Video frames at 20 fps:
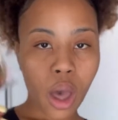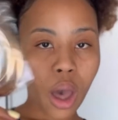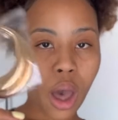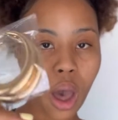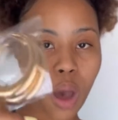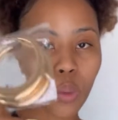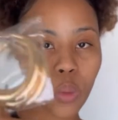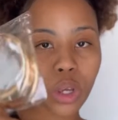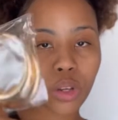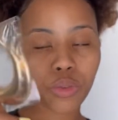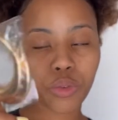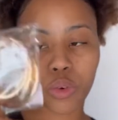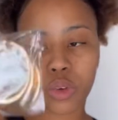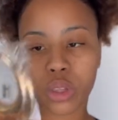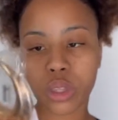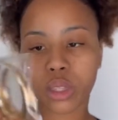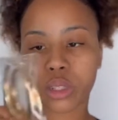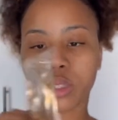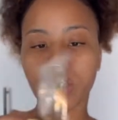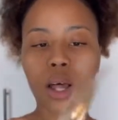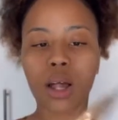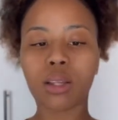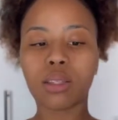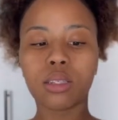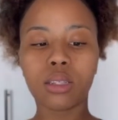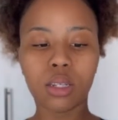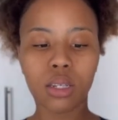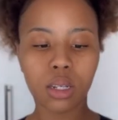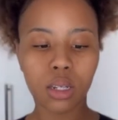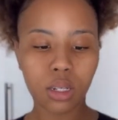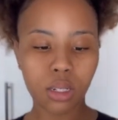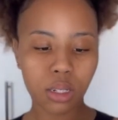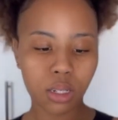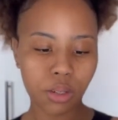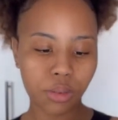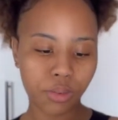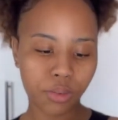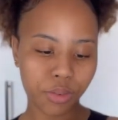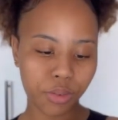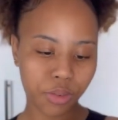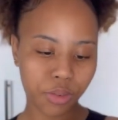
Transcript: I went for this alternative